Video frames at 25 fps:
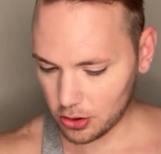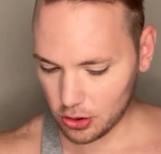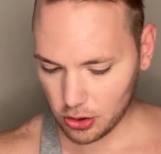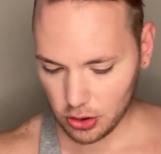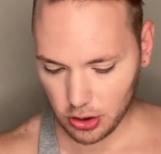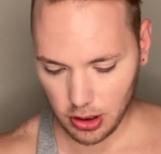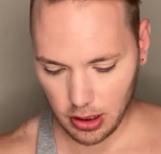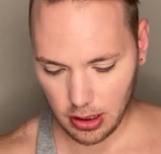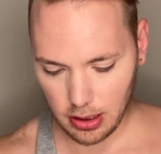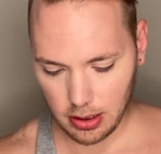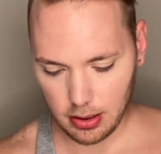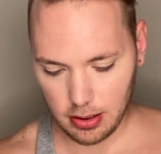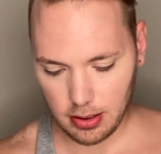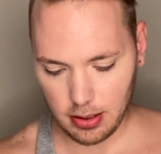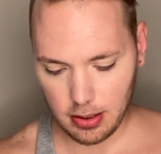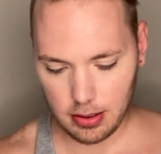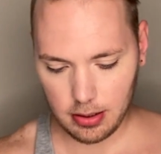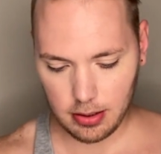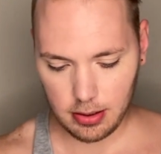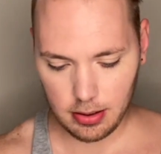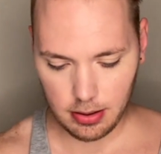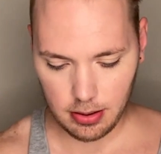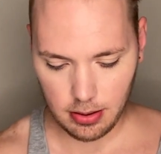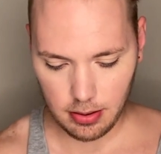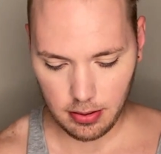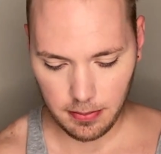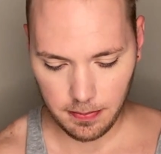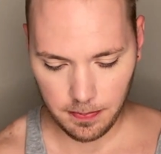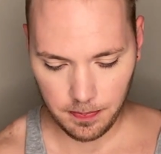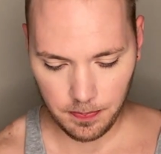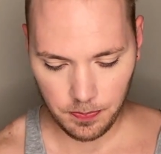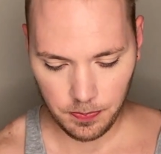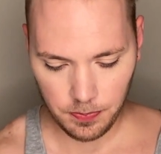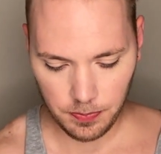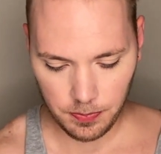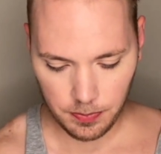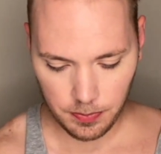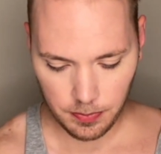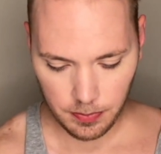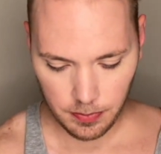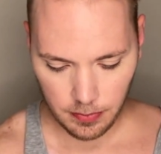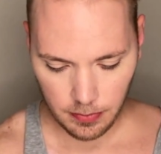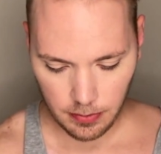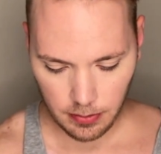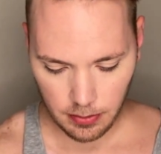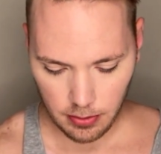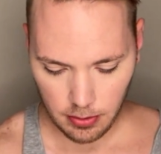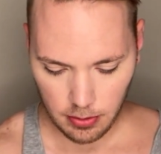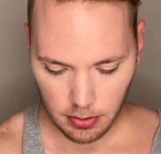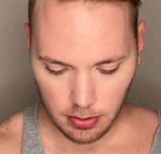Genius.
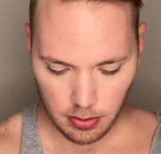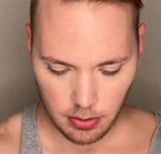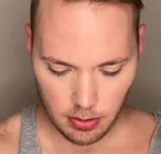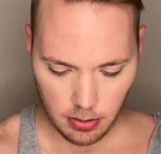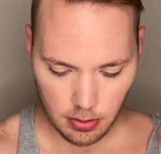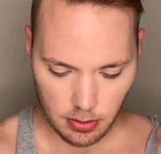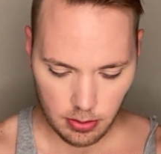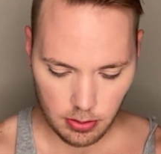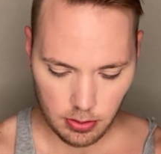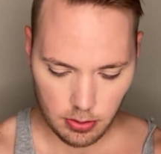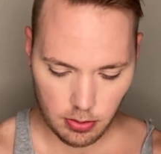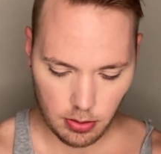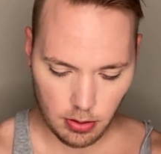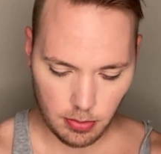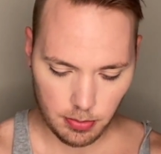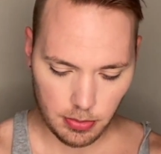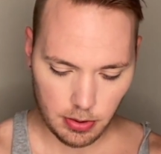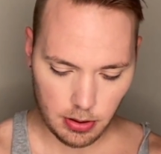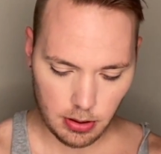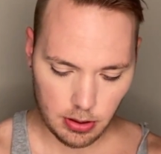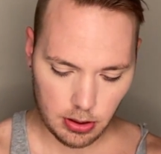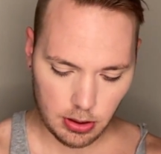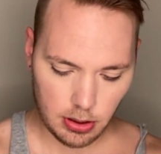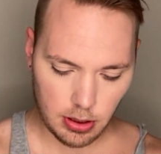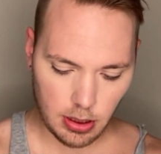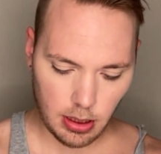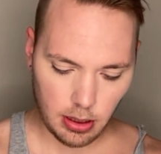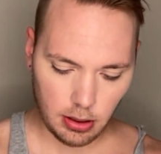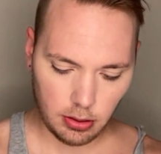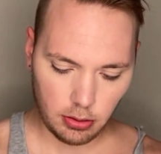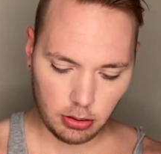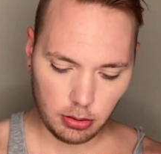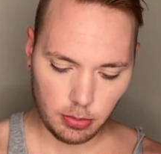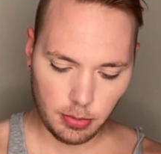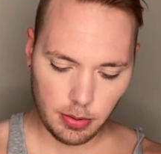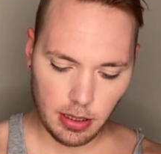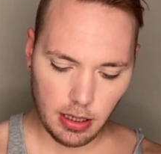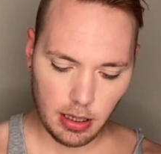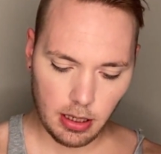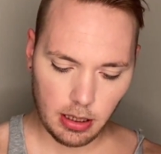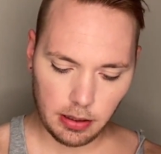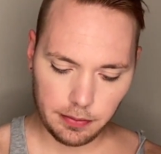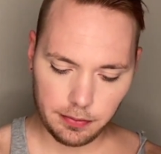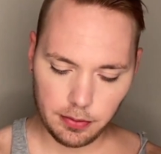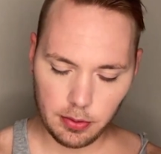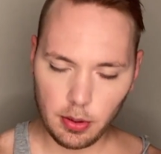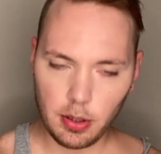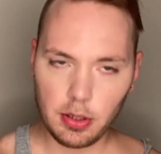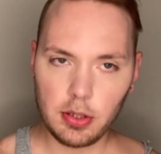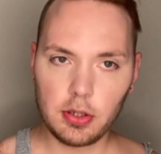So I'm gonna shake a little bit out,
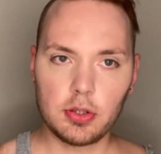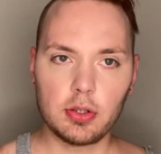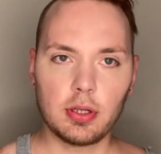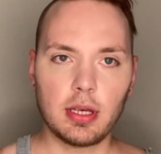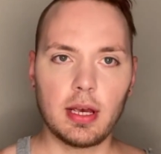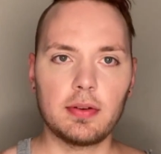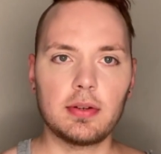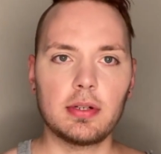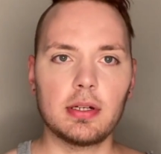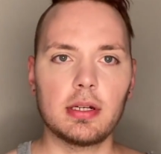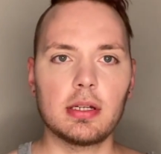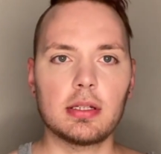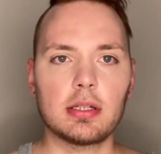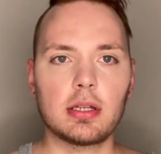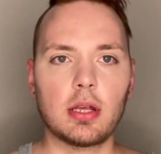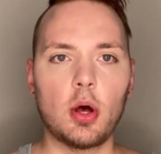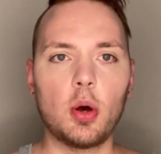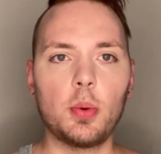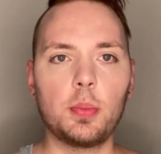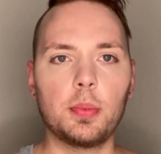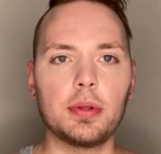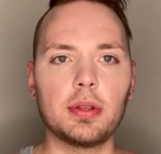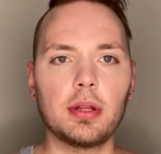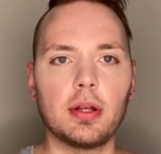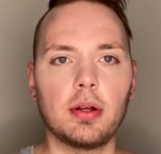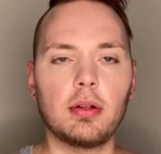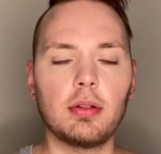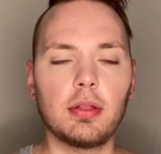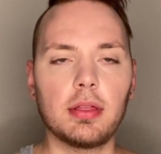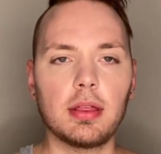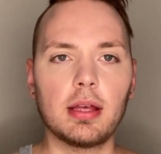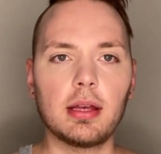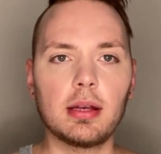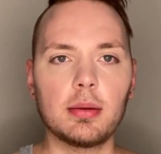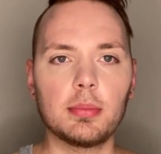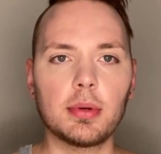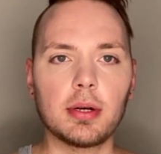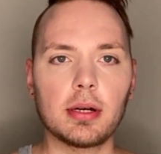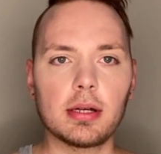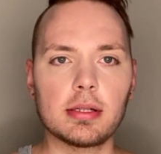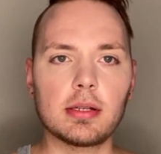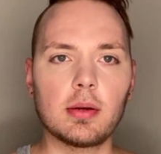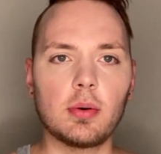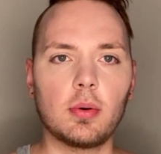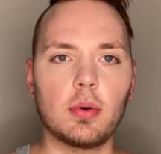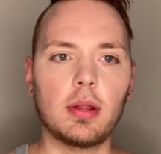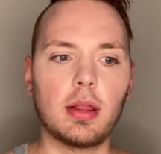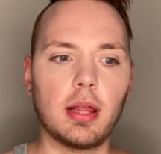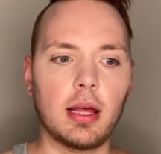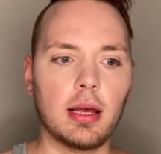even though I usually have to just open the whole thing because I
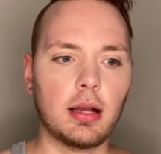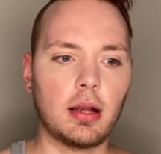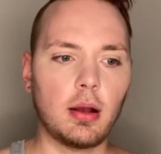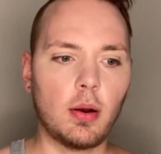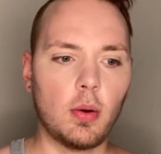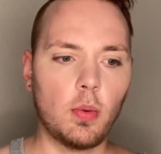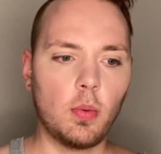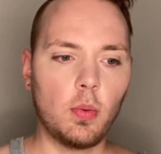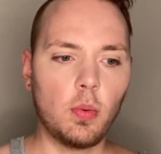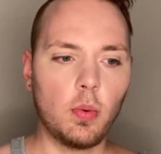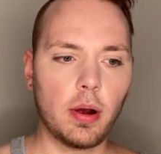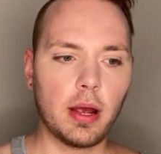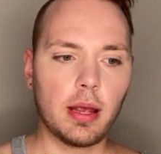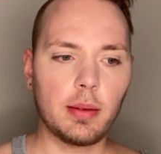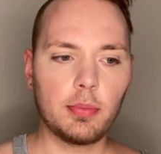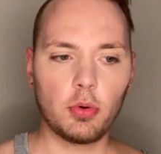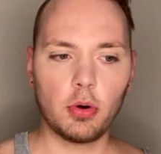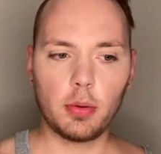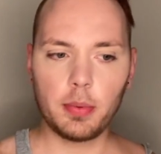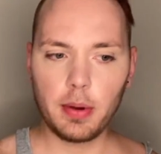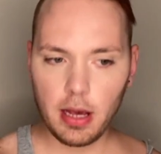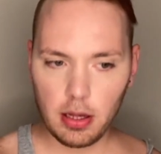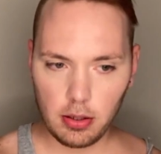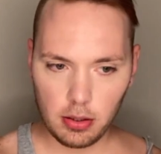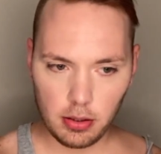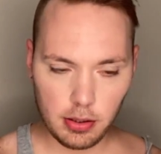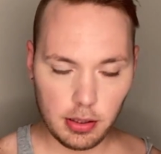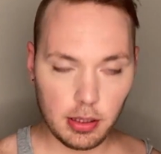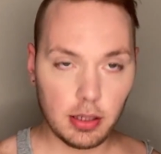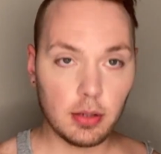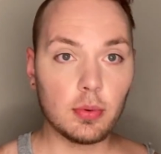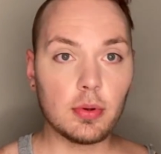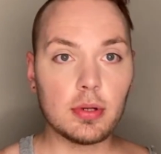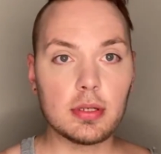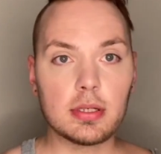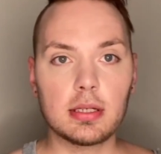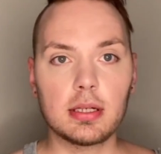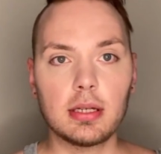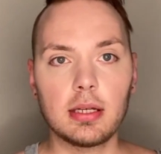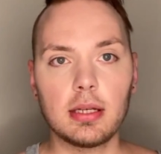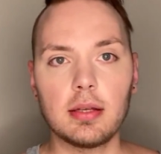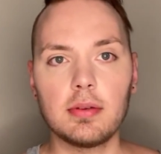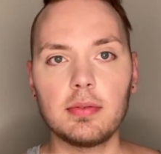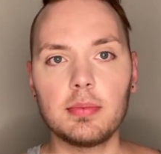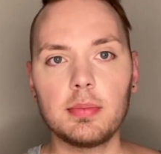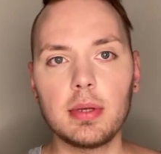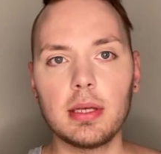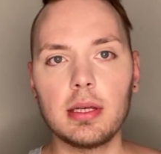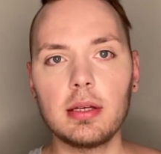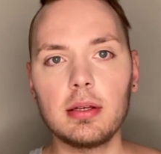want like way more powder than it wants to
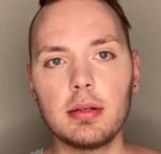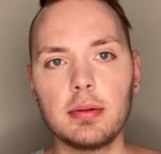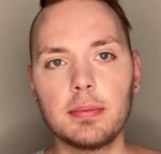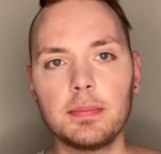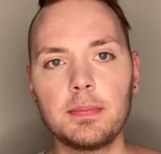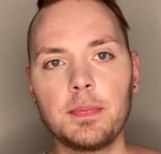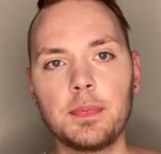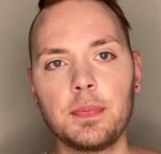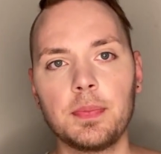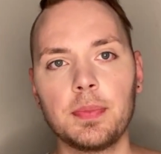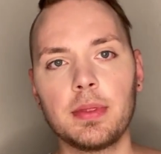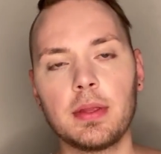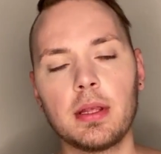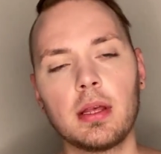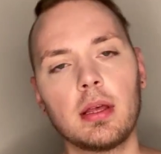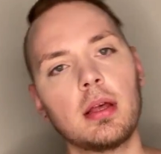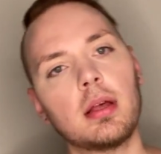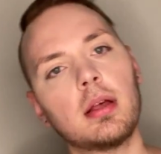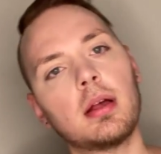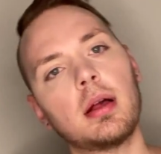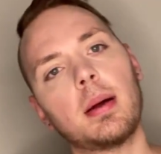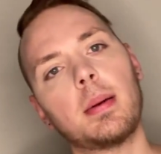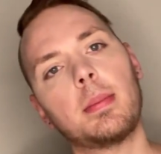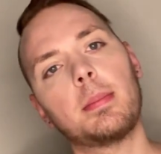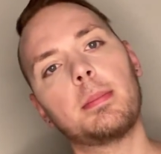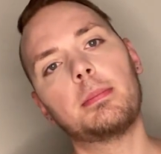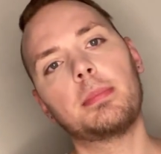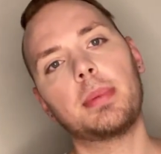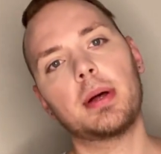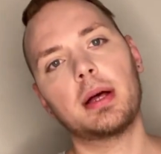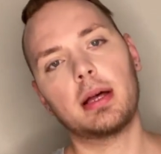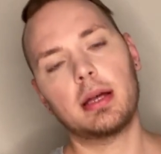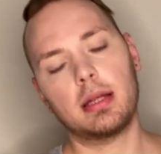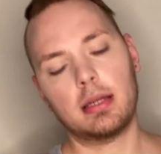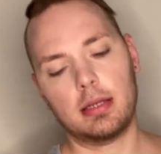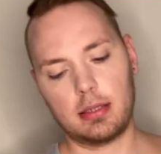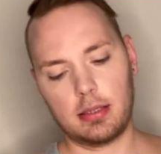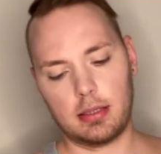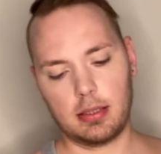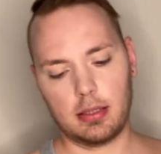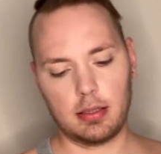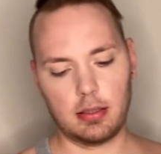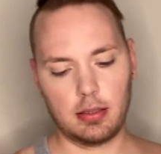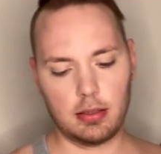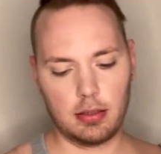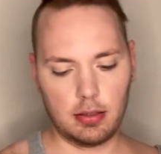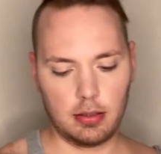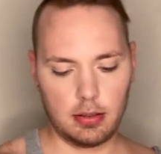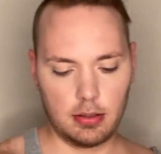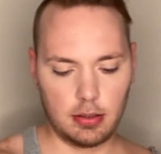give me. But
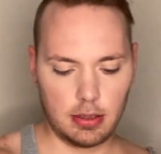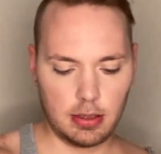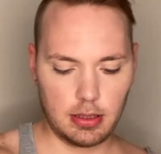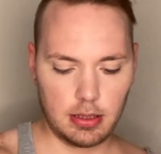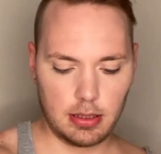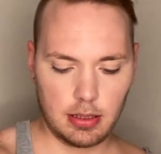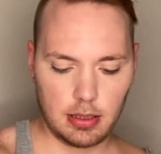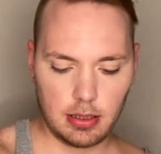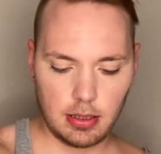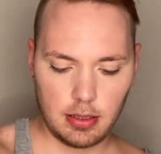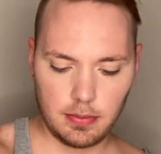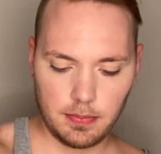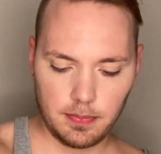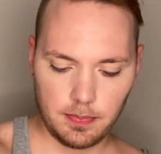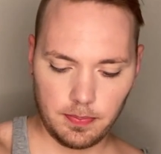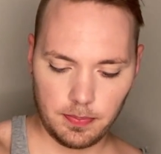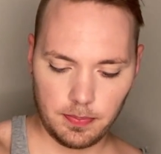let's see.